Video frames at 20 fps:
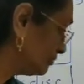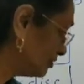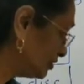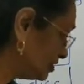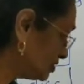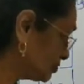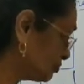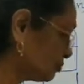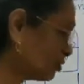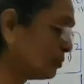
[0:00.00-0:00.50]

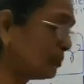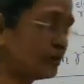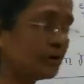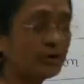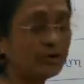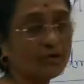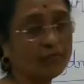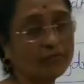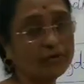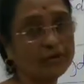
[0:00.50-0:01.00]
this
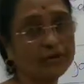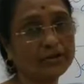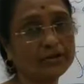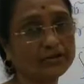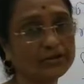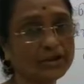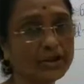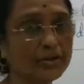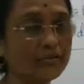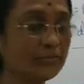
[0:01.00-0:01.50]
moment of
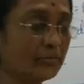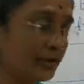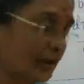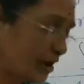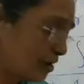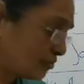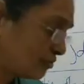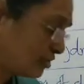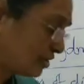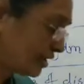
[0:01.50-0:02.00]
inertia we
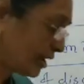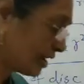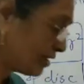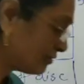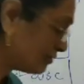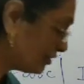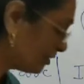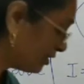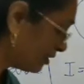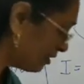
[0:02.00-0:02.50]
have
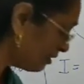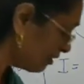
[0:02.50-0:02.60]
derived